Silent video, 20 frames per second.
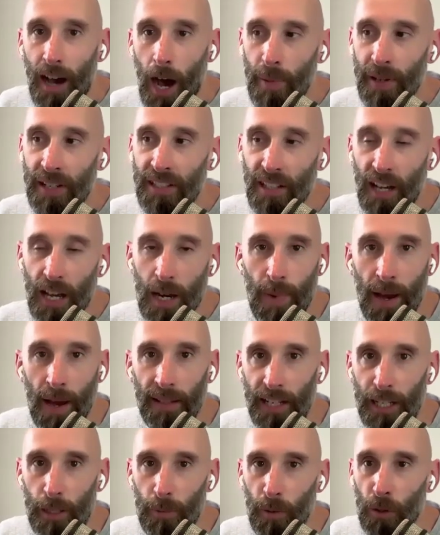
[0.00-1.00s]
I'm excited
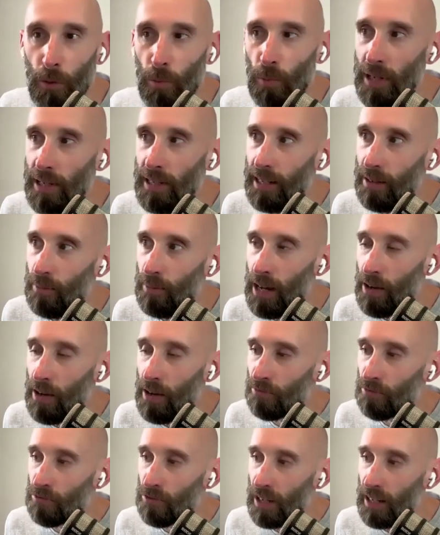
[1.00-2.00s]
about this because we have
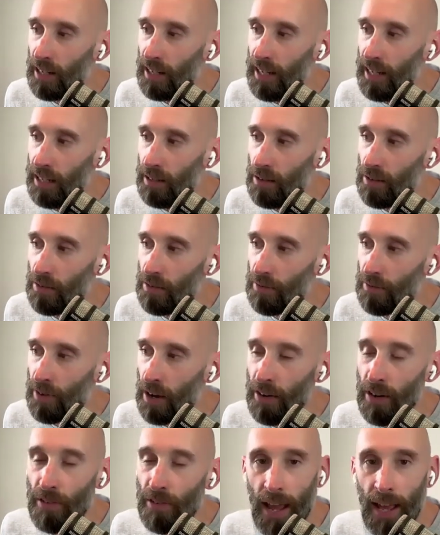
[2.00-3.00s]
really
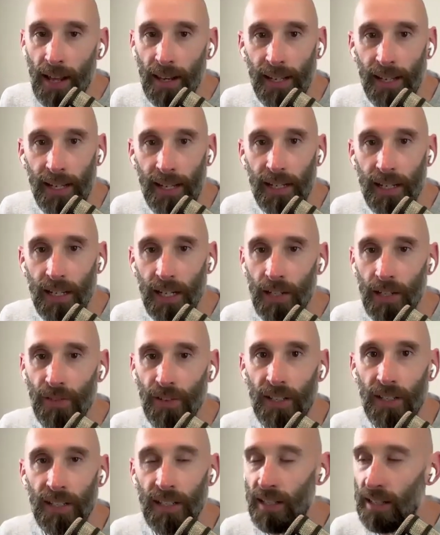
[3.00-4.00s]
very rarely
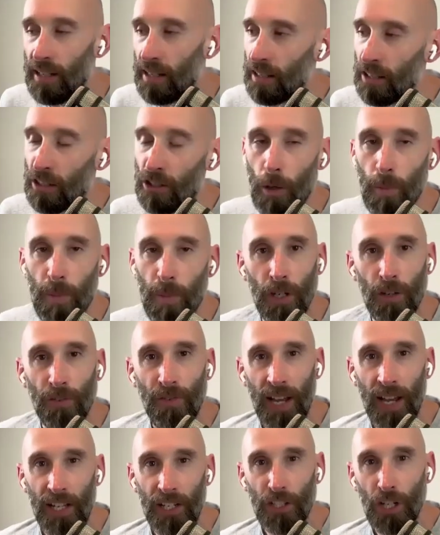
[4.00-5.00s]
covered the topic
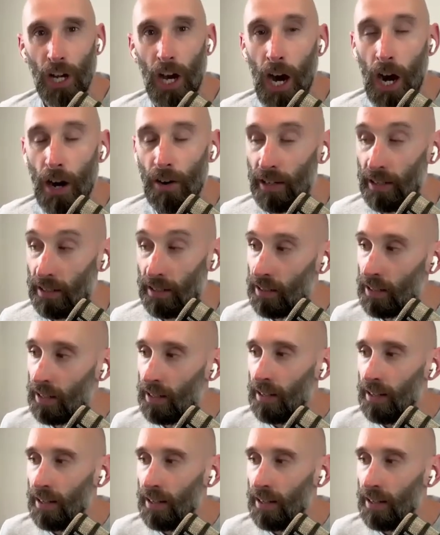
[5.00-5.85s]
of HR and